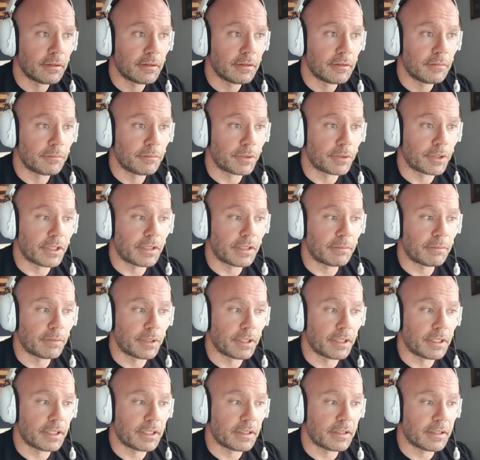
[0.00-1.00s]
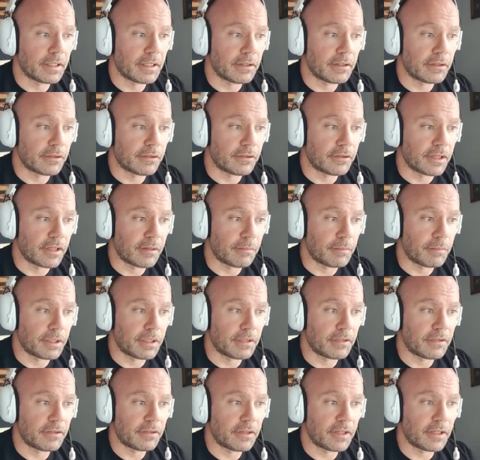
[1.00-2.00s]
Break it down step
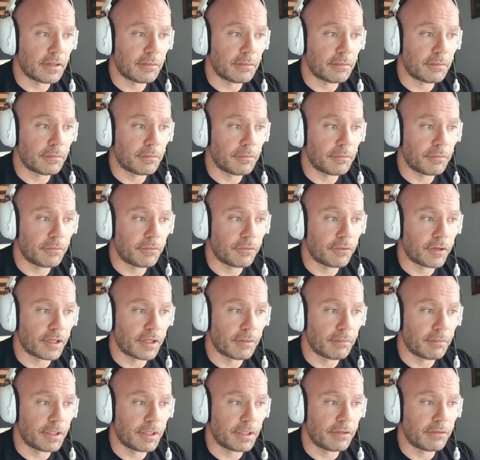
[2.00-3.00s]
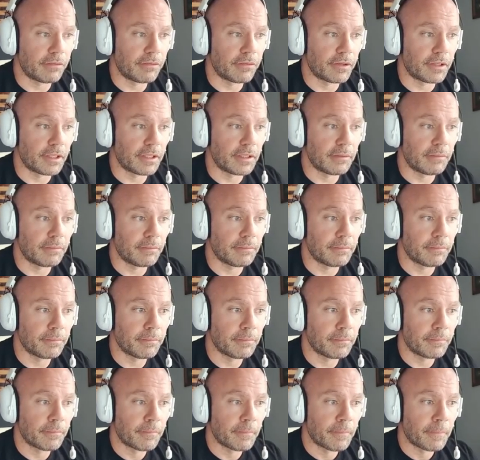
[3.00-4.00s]
by step, frame by frame.
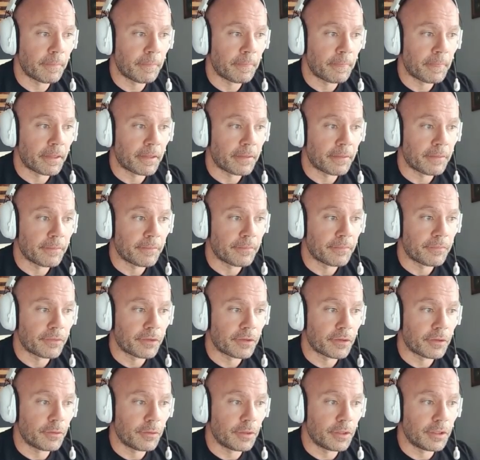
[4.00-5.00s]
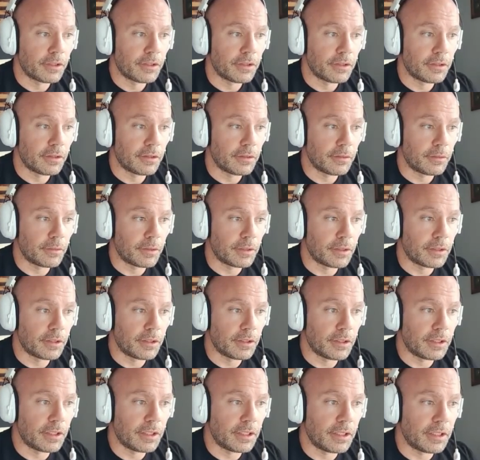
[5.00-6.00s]
Where
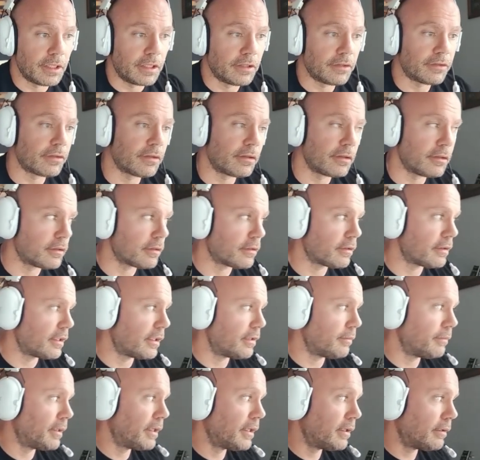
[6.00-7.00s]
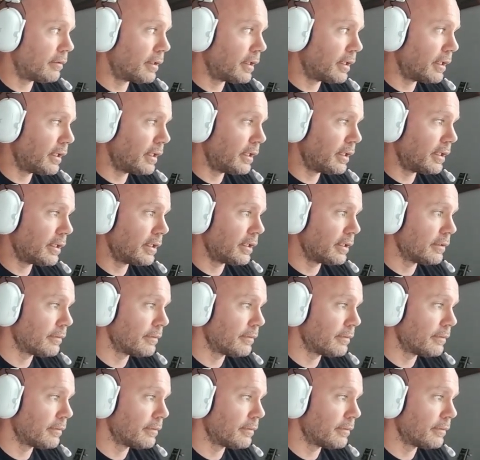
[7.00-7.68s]
in this little thumbnail right here?